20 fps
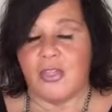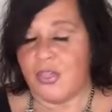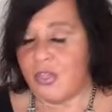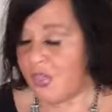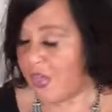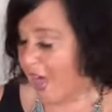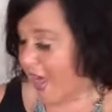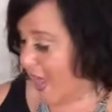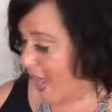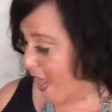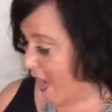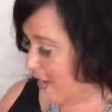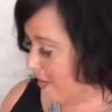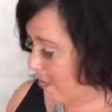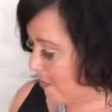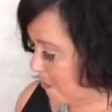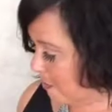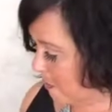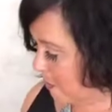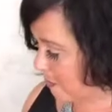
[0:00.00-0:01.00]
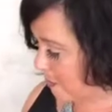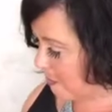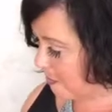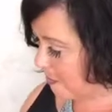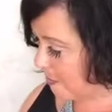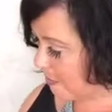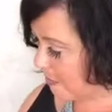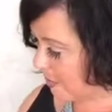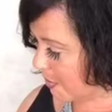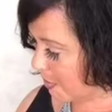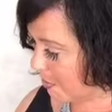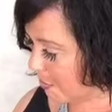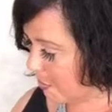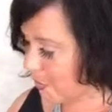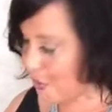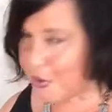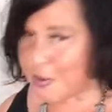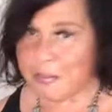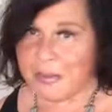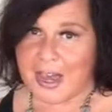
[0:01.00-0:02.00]
Then, put
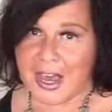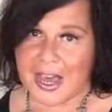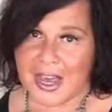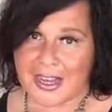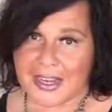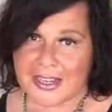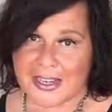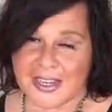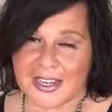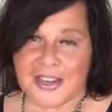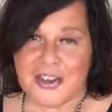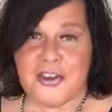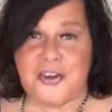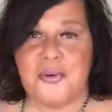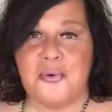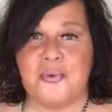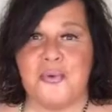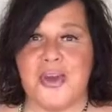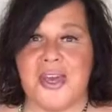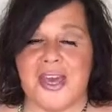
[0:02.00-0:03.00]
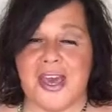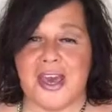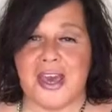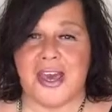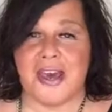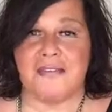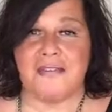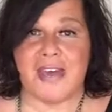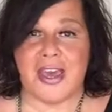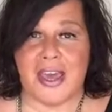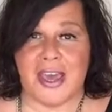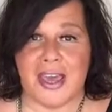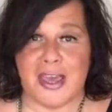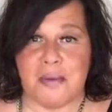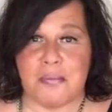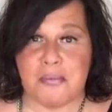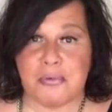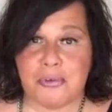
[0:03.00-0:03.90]
her back, we have a